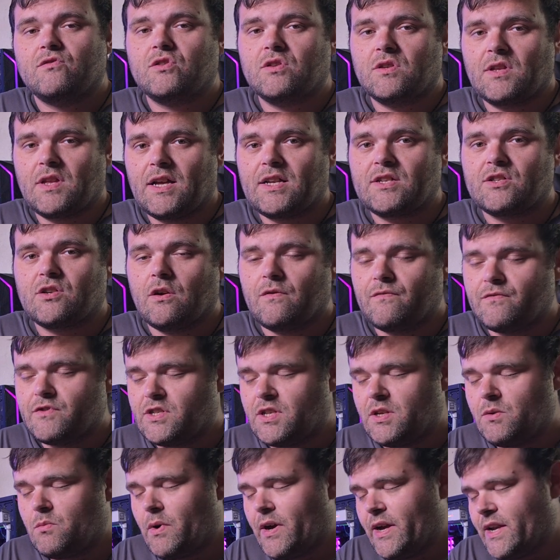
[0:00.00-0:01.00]
So that's
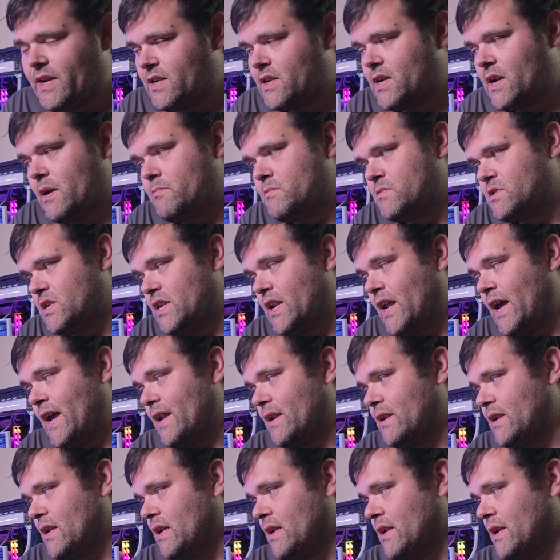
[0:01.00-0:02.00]
obviously where it comes in
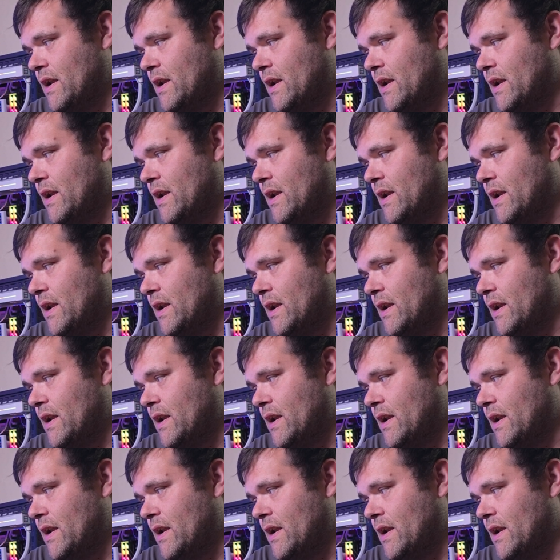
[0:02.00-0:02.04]
handy.